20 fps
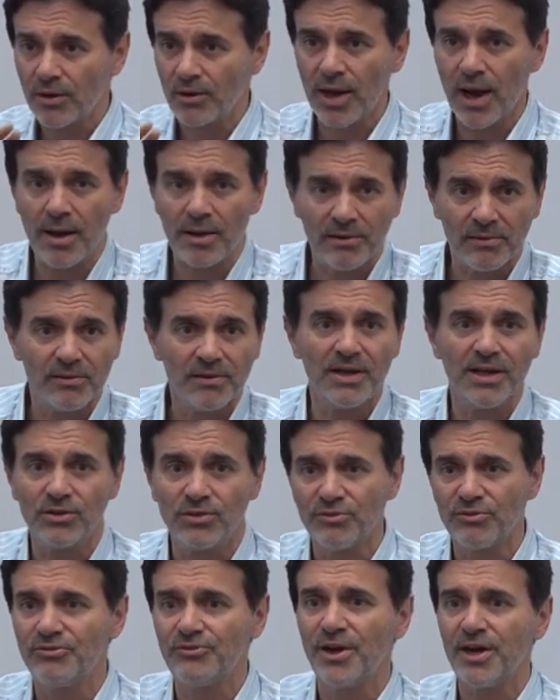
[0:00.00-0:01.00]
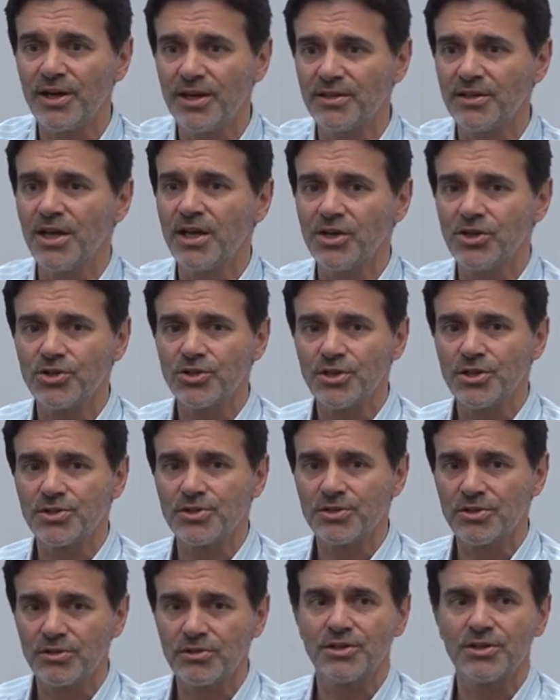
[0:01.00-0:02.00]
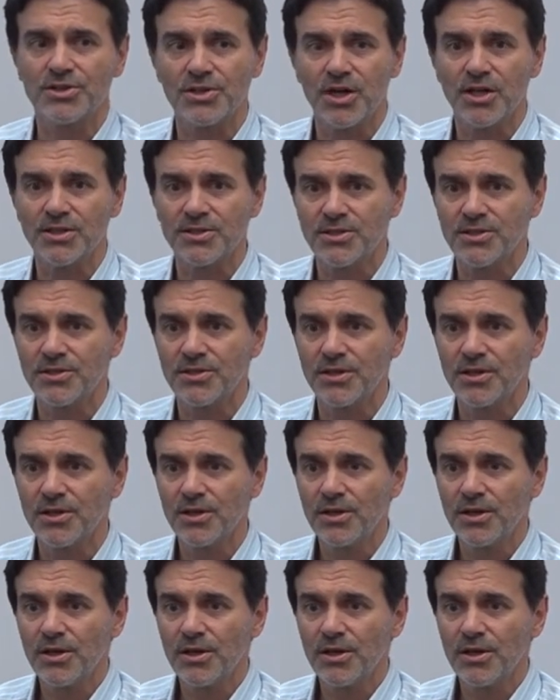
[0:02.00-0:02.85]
can lead to very dangerous results.